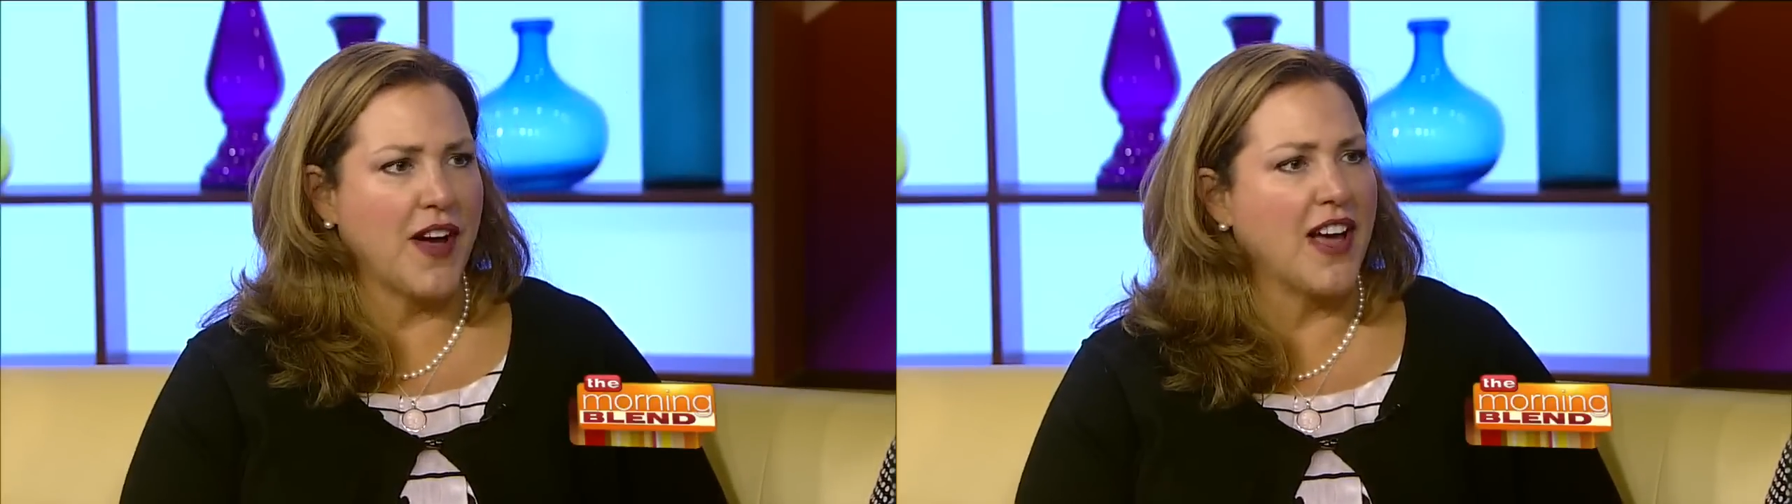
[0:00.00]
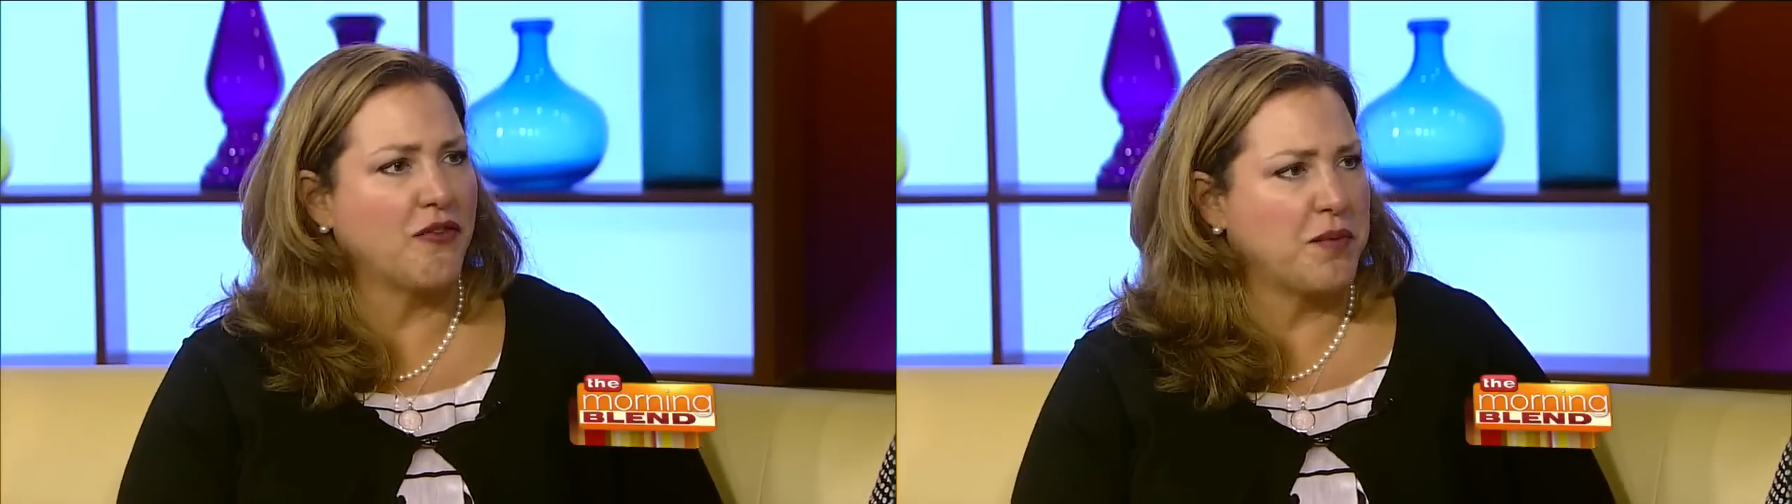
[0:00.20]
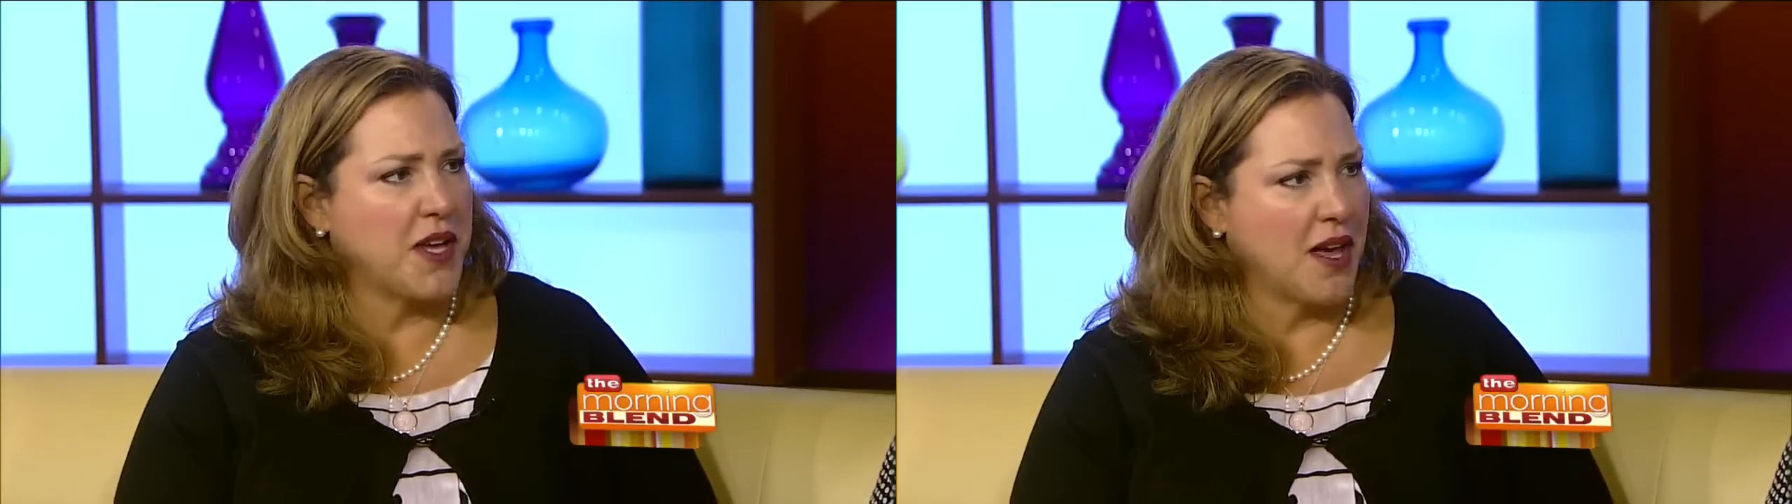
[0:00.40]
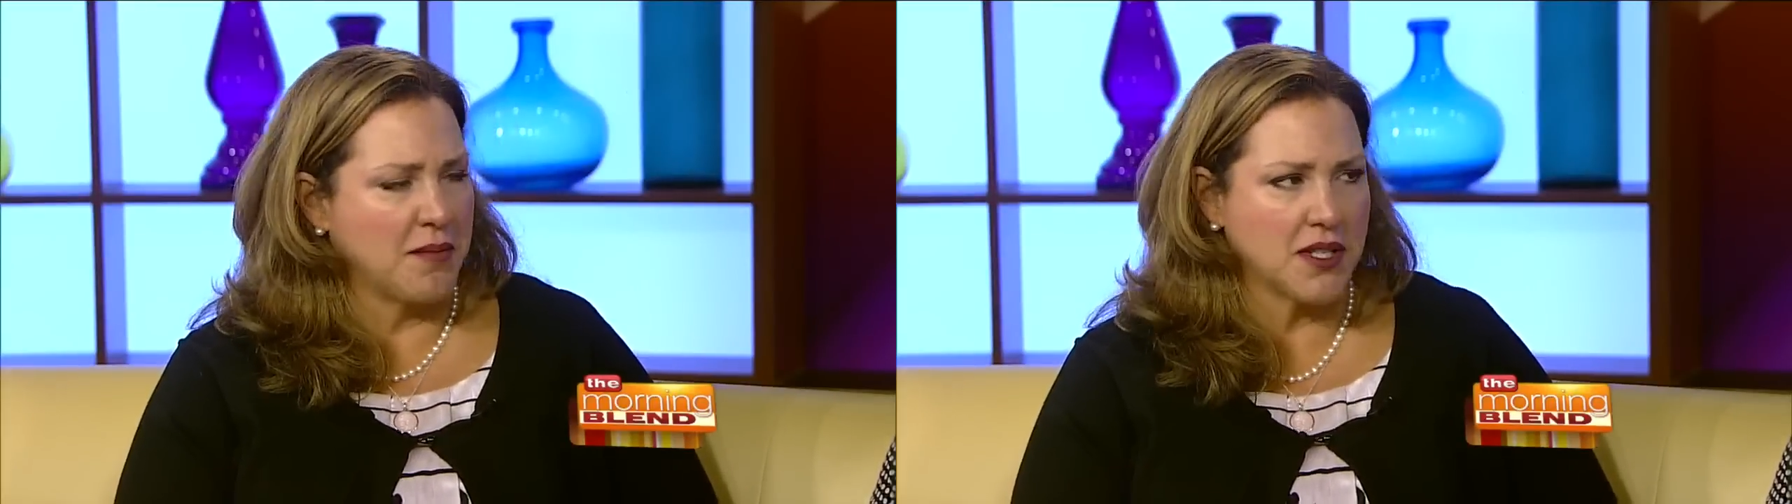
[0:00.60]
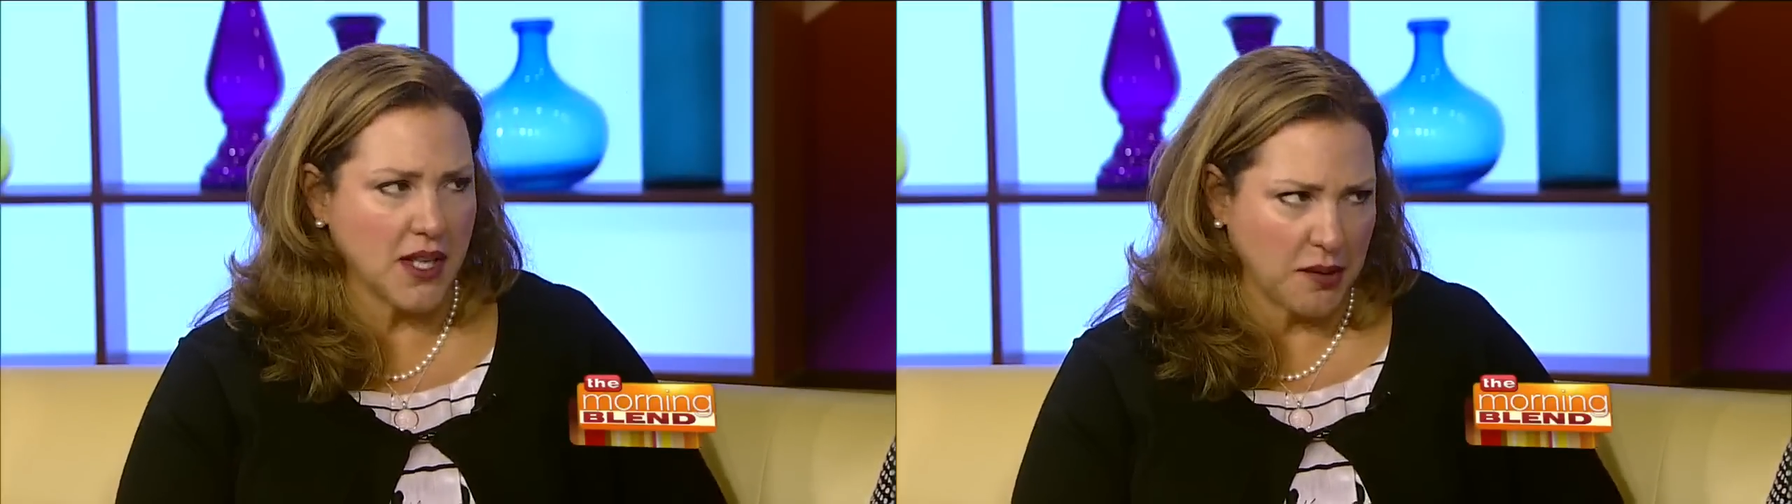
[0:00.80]
5
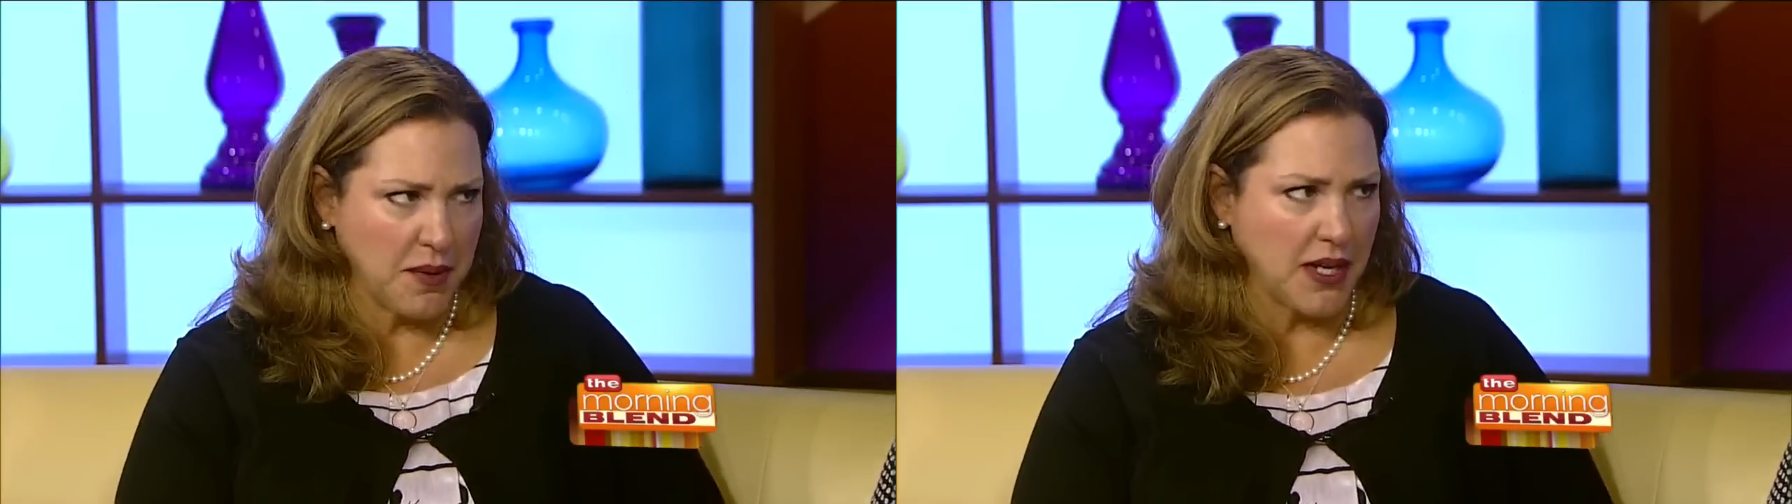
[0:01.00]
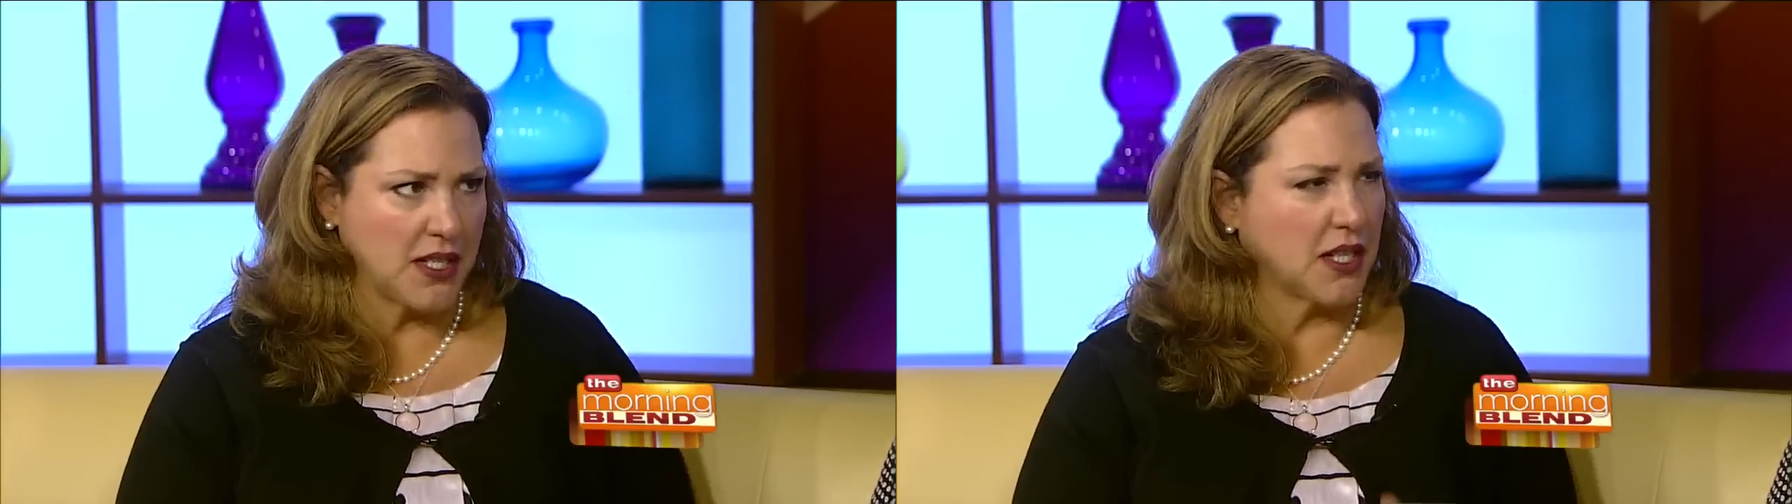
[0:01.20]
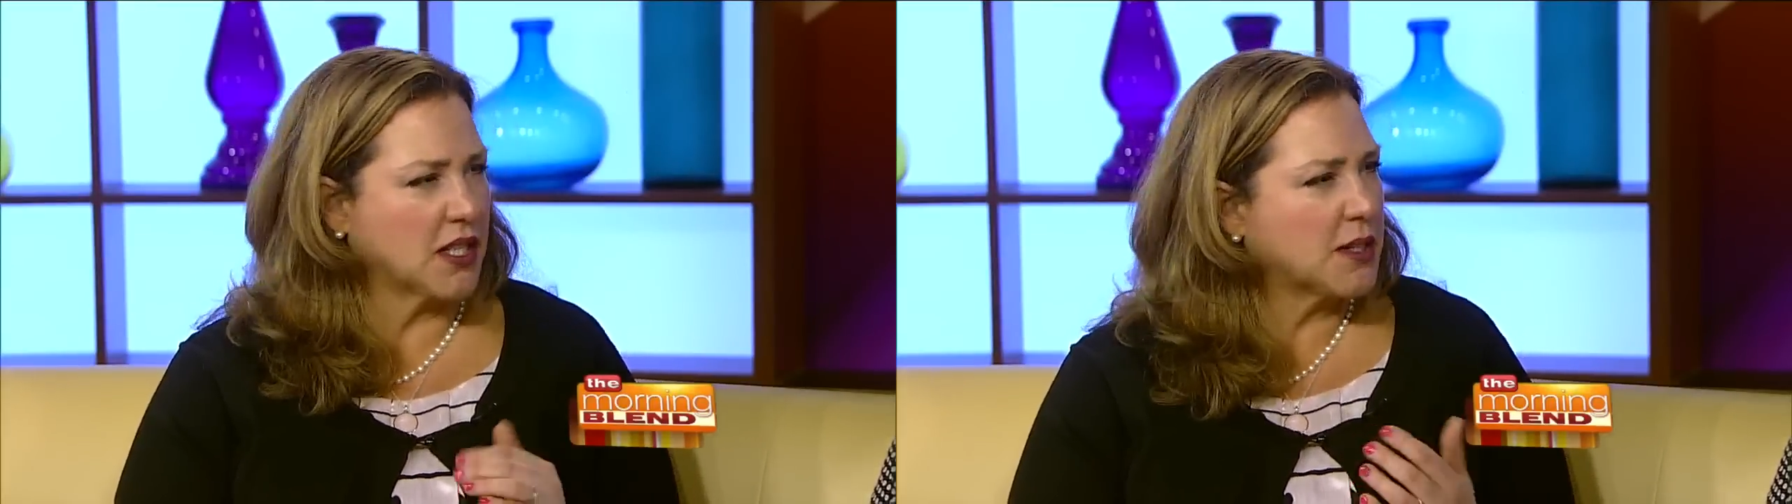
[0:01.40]
p.m. is like painting a